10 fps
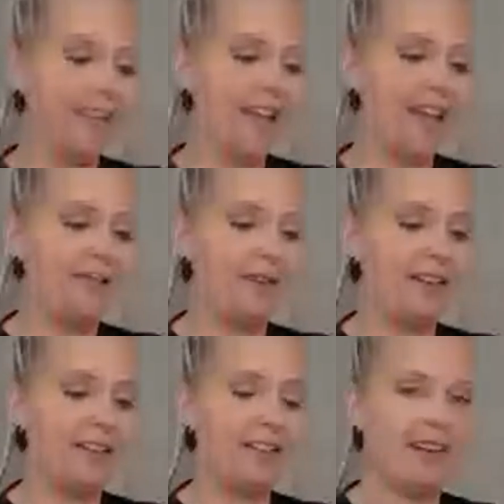and we are
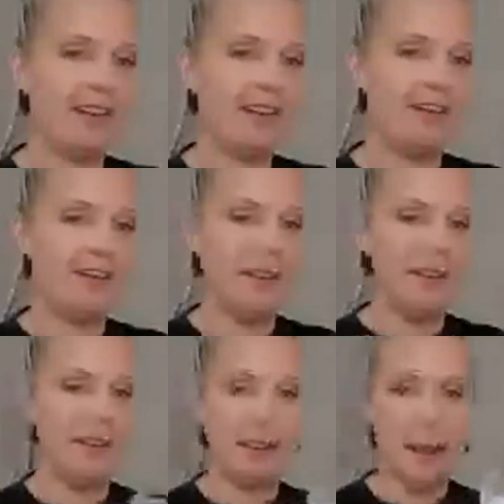starting off with
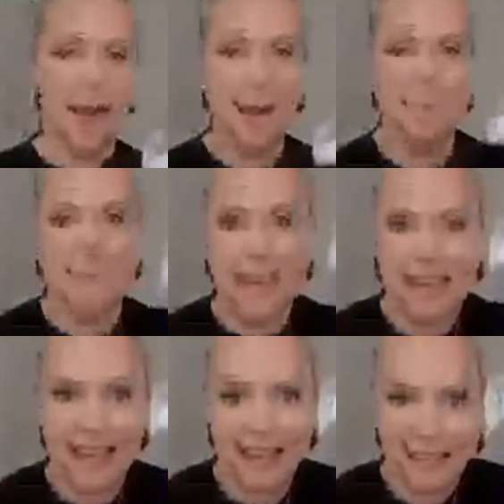
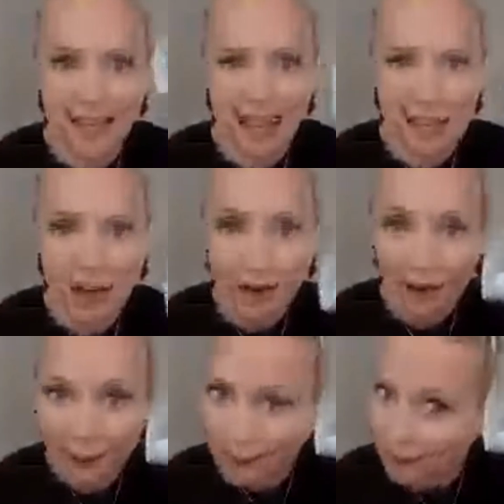making a shark.
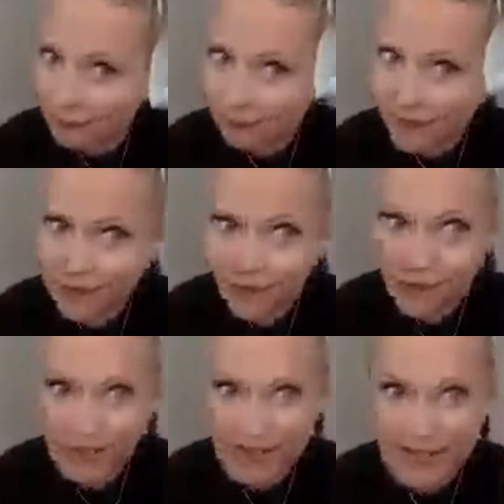So
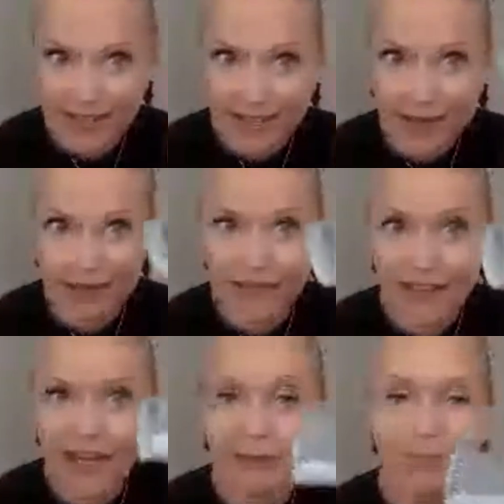you can see that we
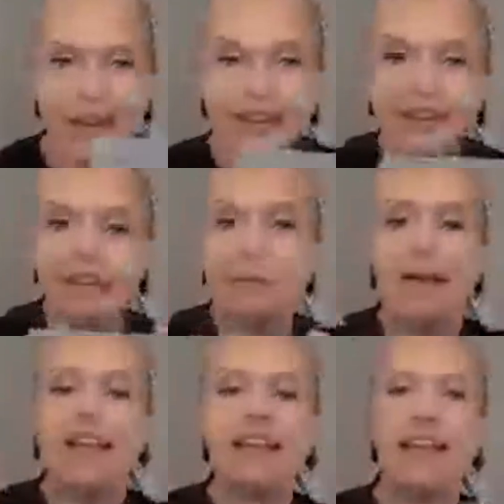started painting the
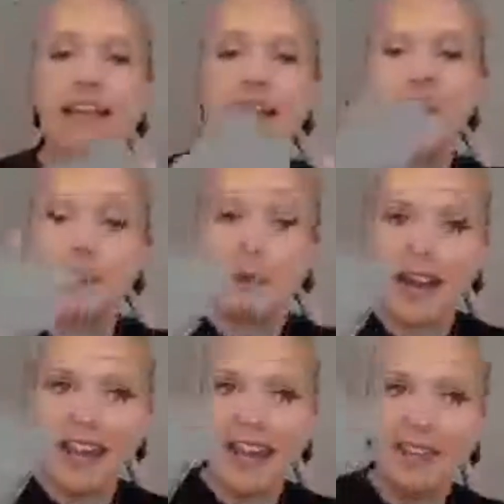back
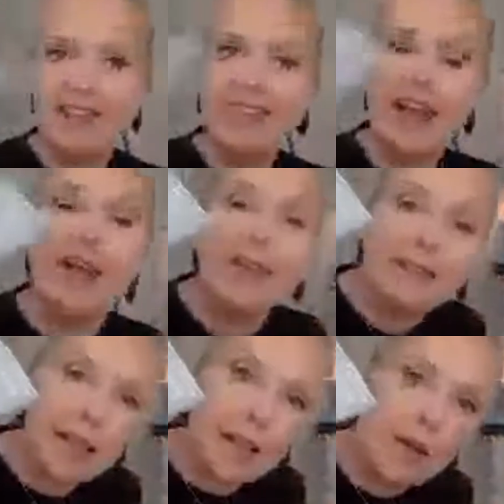gray and the
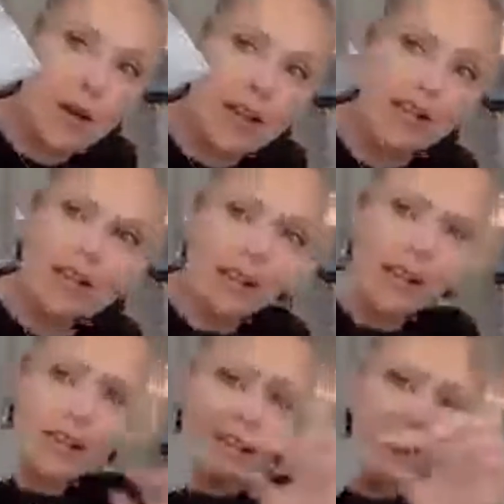tummy white, and then